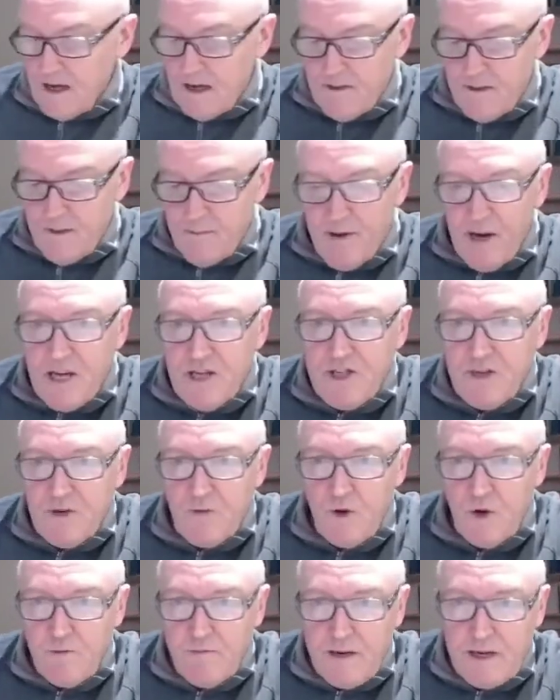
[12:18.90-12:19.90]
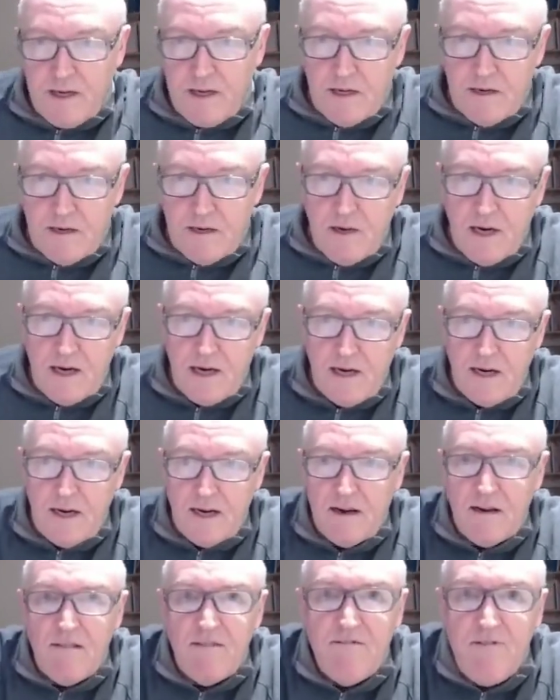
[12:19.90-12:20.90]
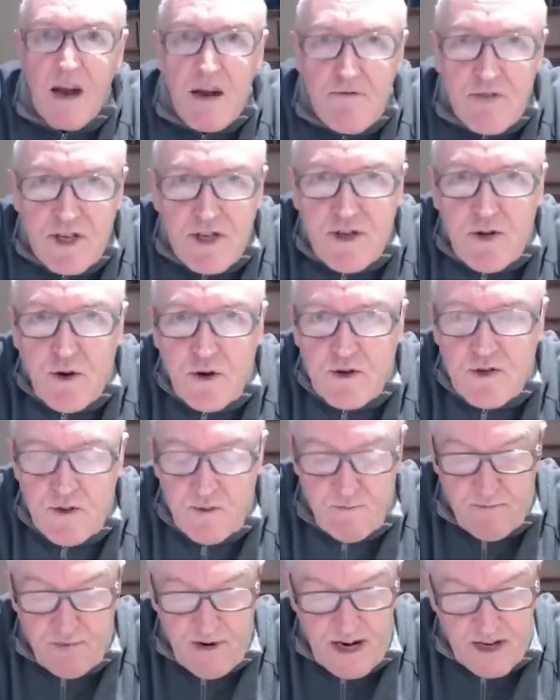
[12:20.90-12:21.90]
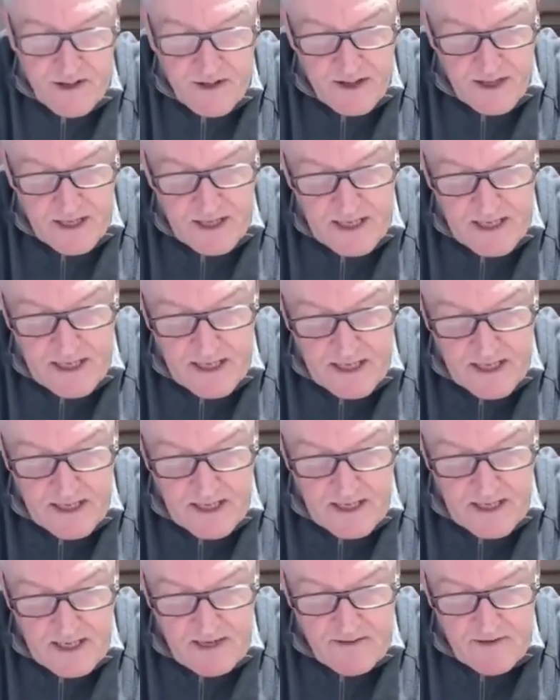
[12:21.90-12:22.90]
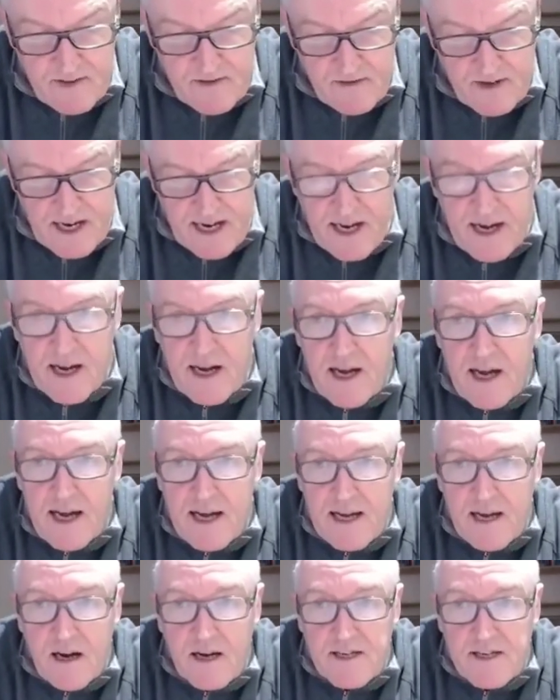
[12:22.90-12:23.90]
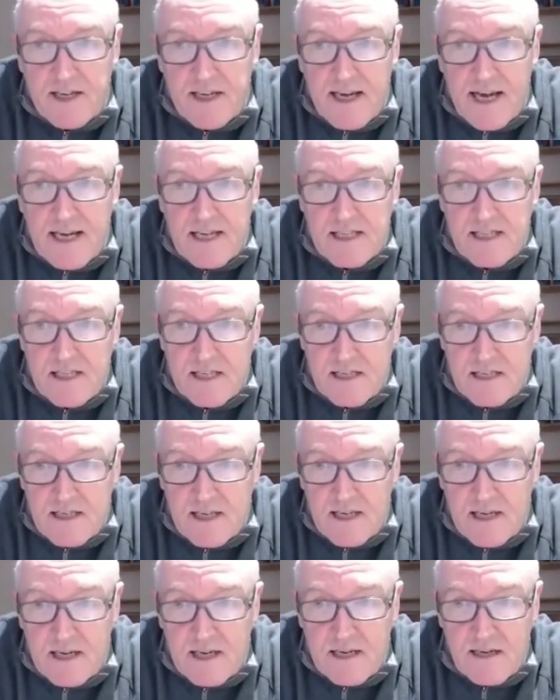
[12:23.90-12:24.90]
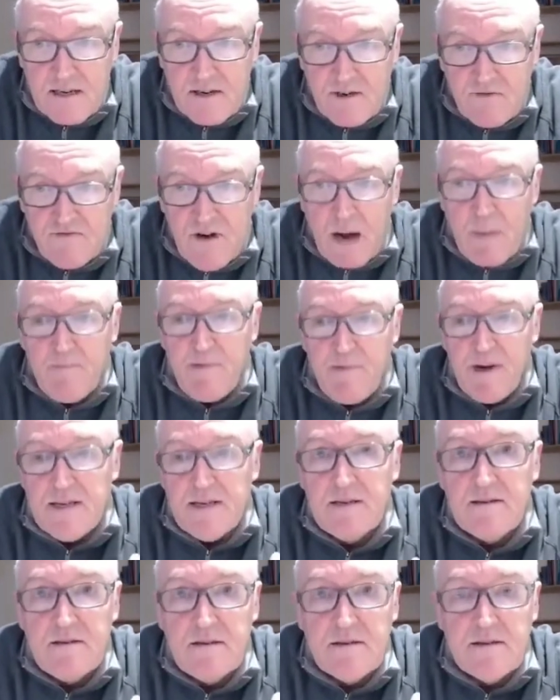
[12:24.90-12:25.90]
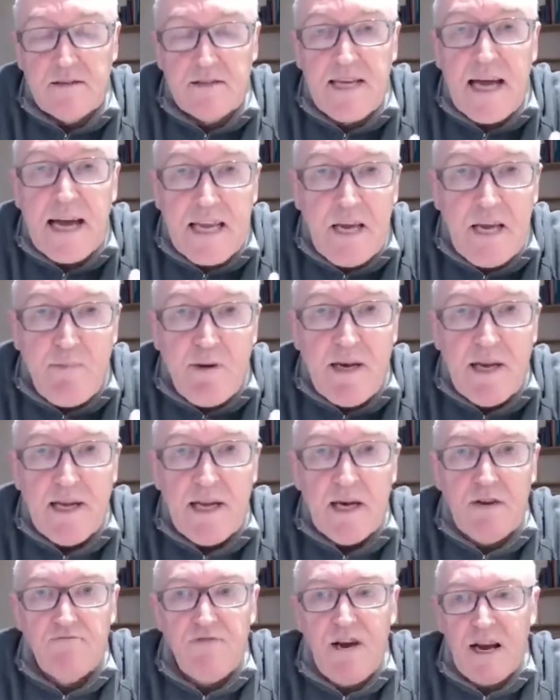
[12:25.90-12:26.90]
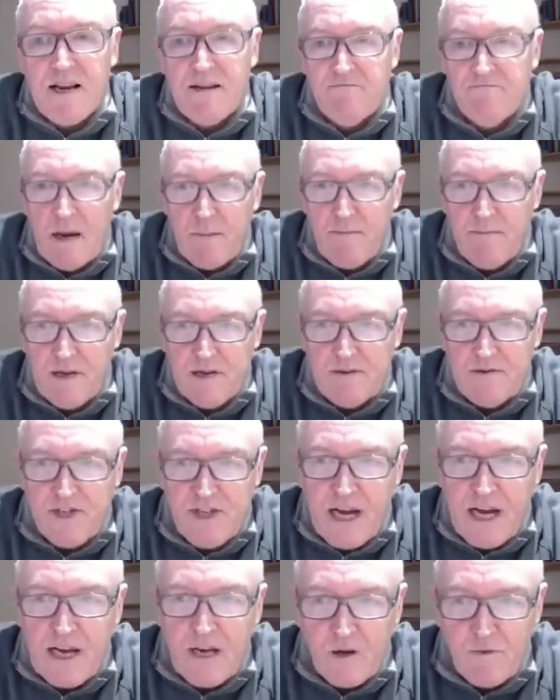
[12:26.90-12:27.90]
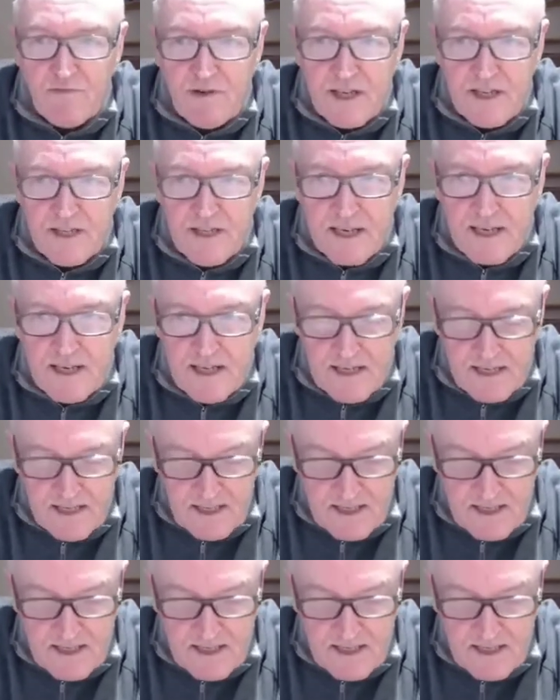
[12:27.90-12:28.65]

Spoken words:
And the patient will become very short of breath if they've got ARDS, and rapid tachypnea, rapid shallow breathing,